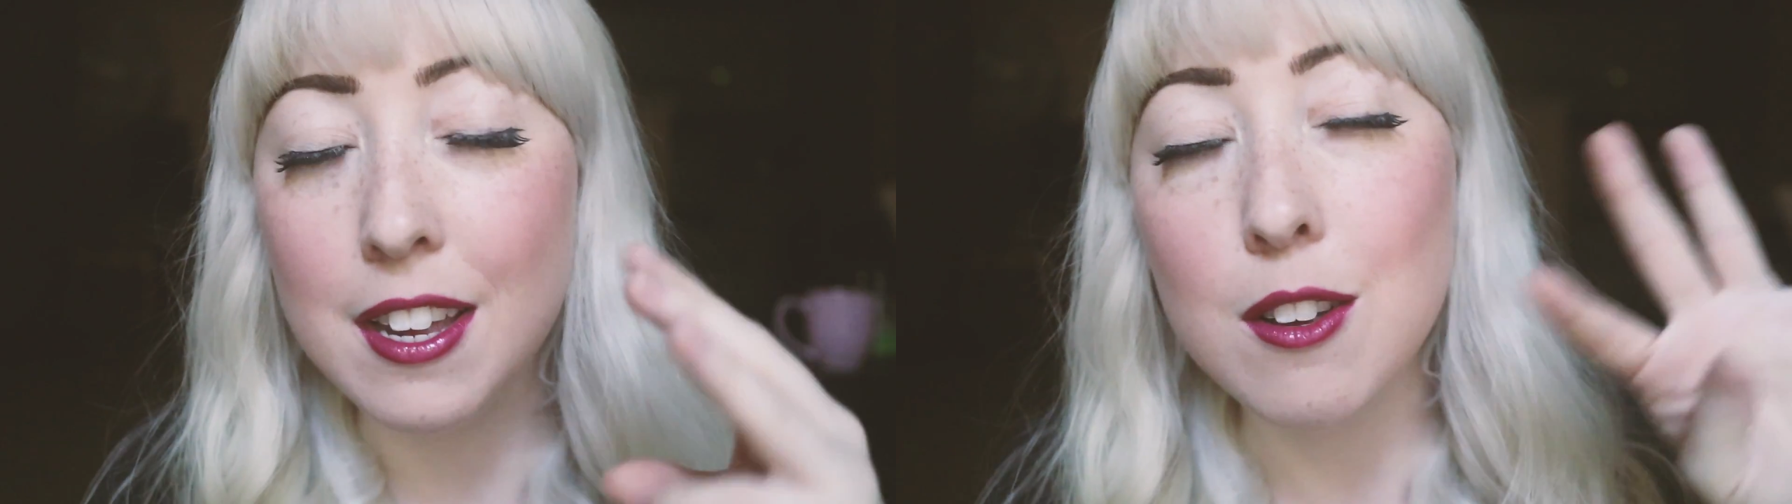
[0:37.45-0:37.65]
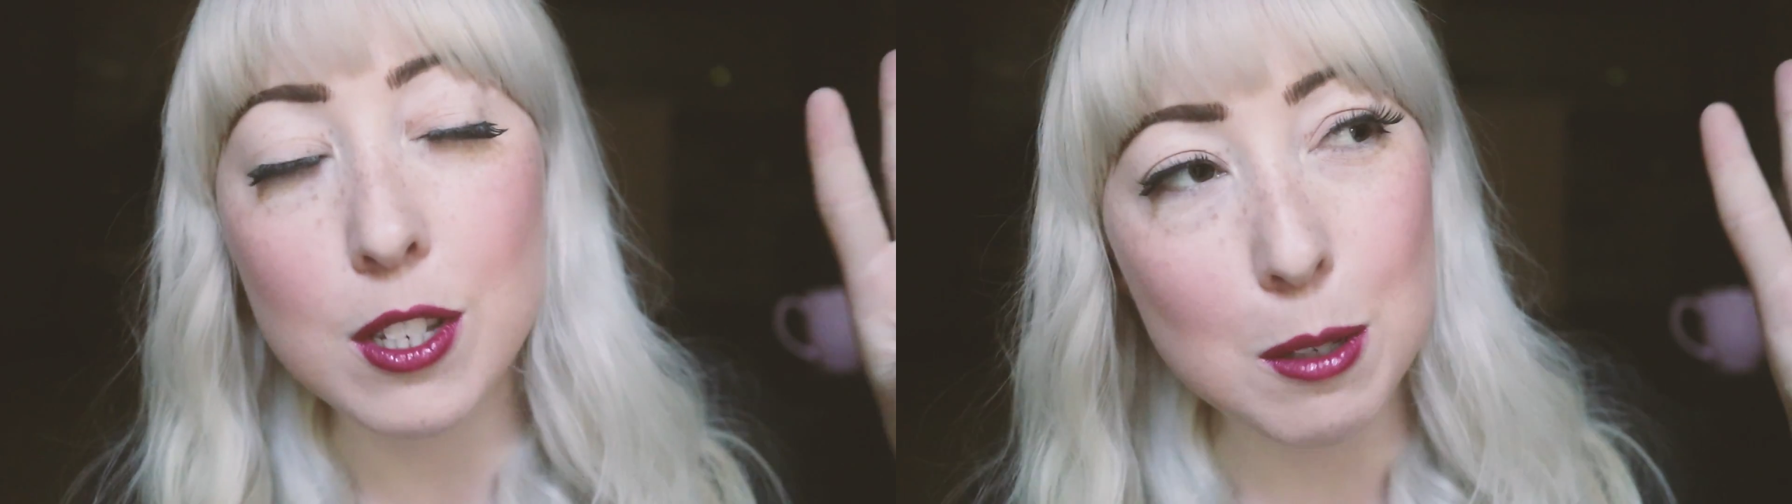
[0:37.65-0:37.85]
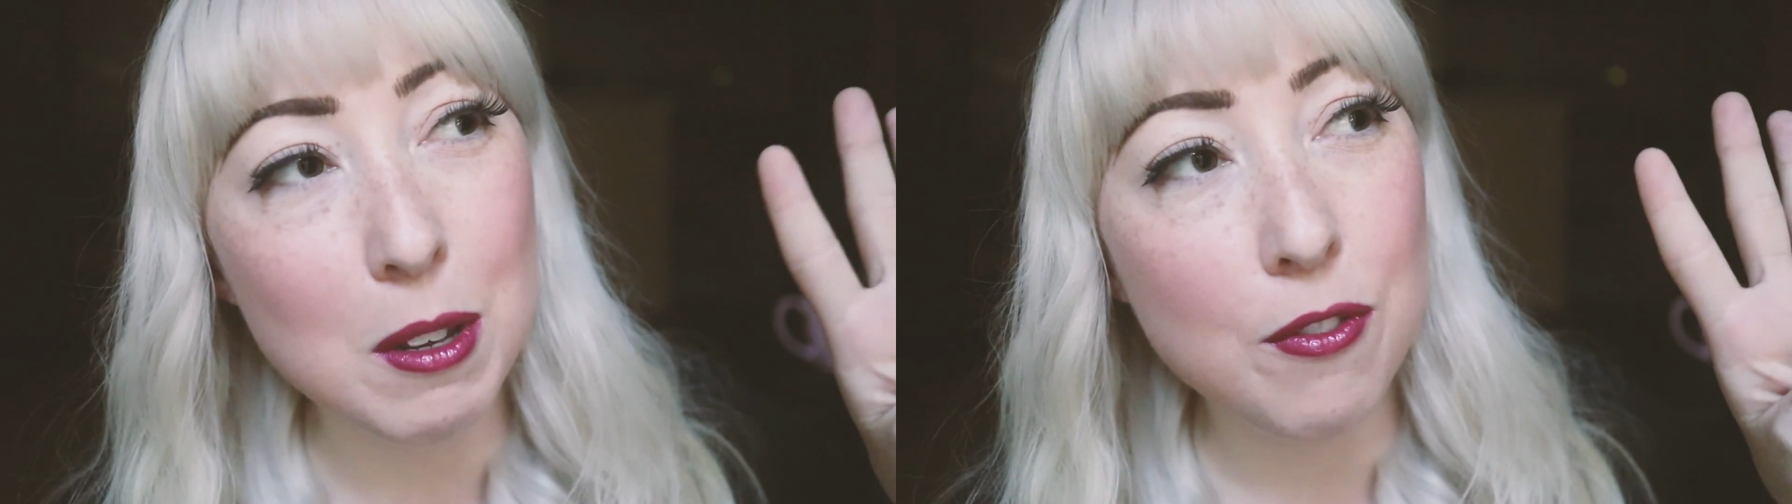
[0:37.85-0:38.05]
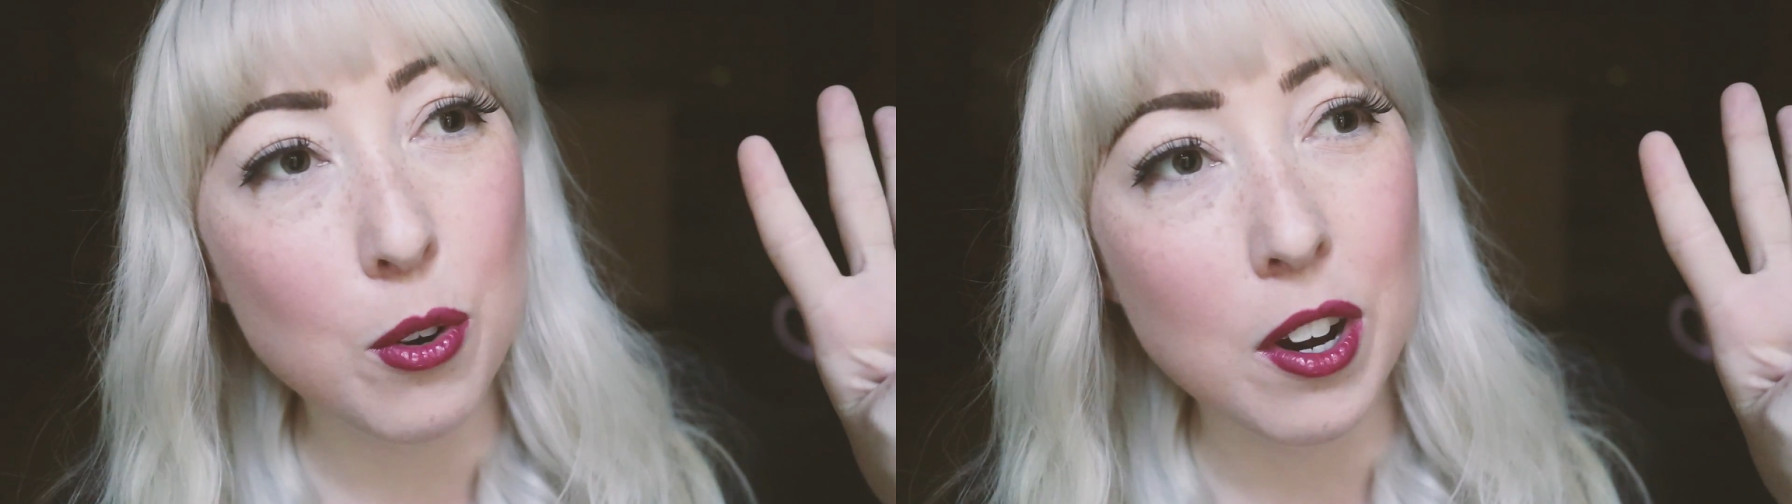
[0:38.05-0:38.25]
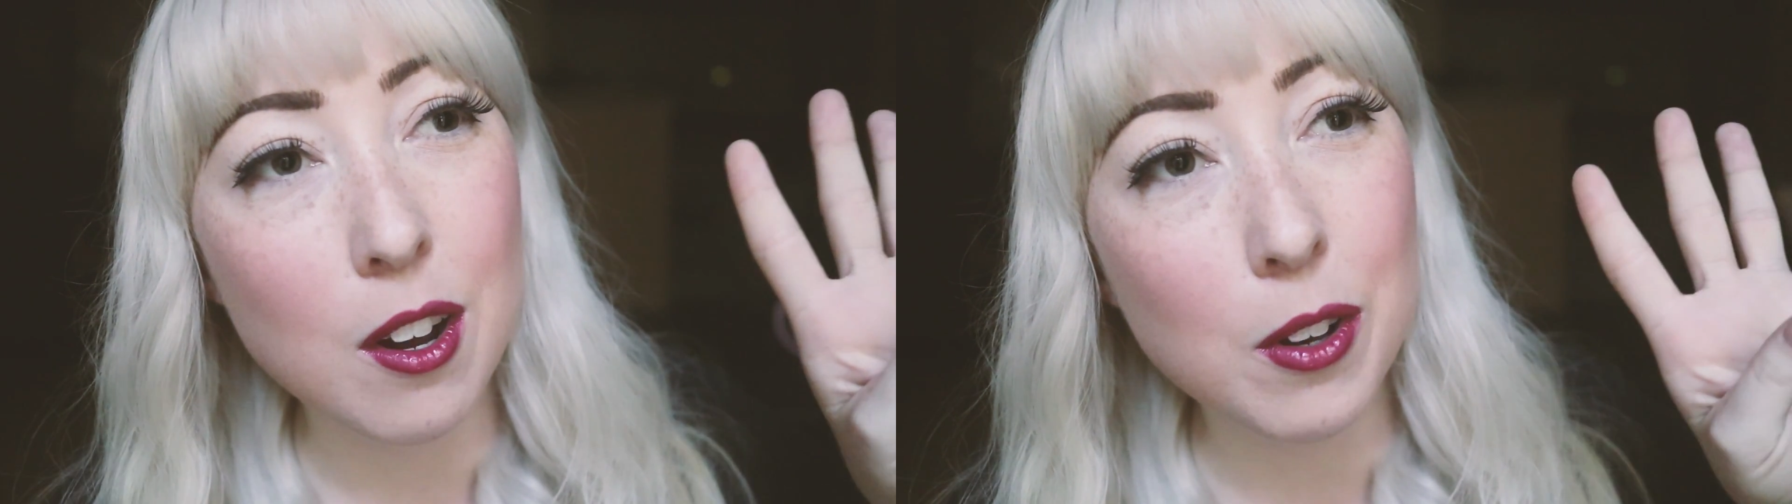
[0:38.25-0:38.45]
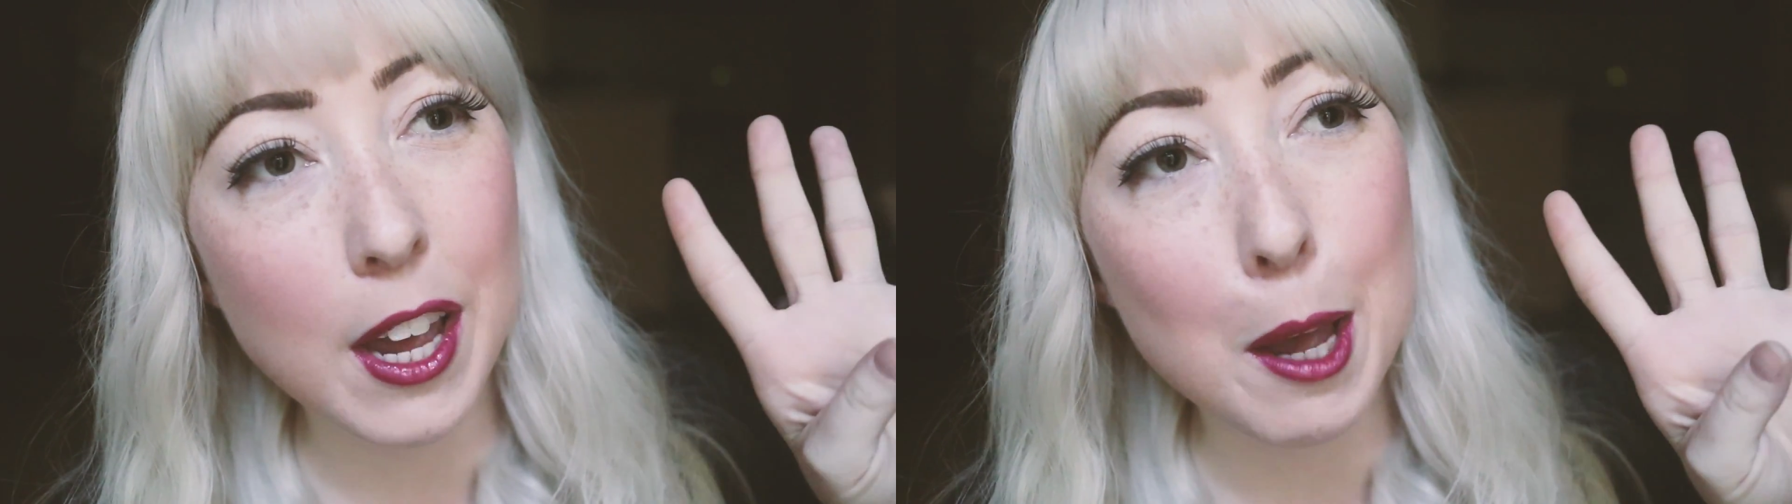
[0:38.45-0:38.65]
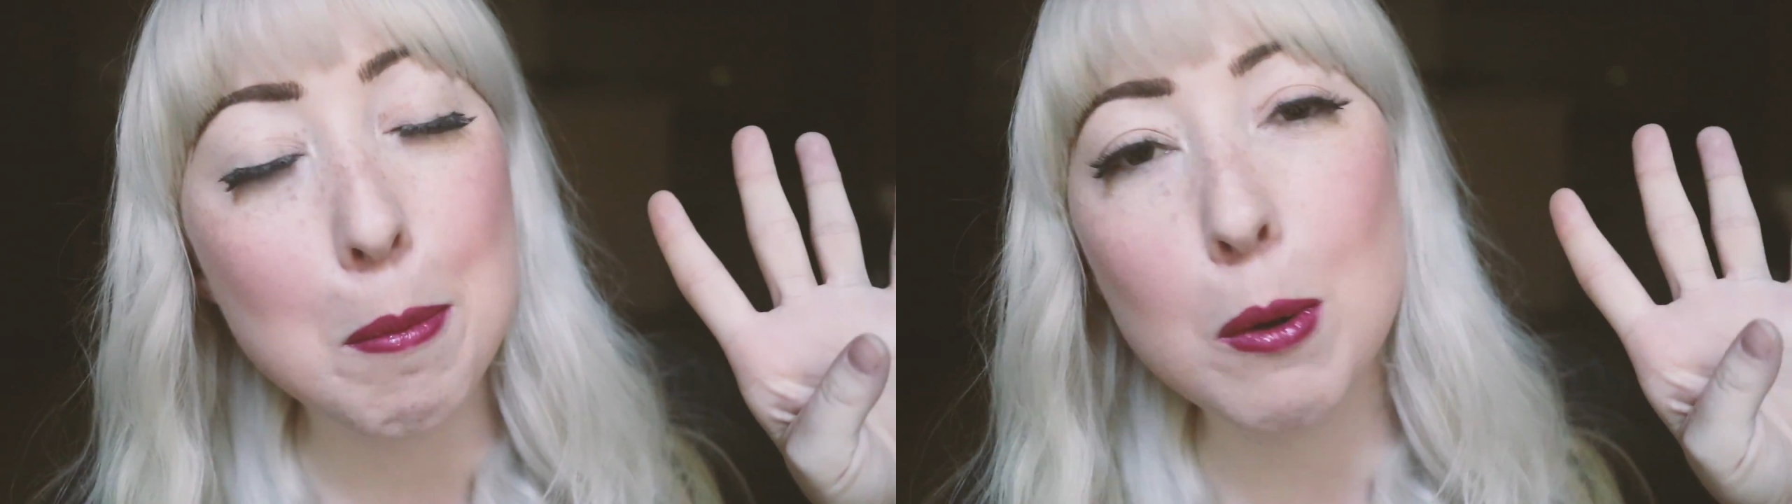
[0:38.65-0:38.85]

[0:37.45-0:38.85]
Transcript: It used to be four, okay,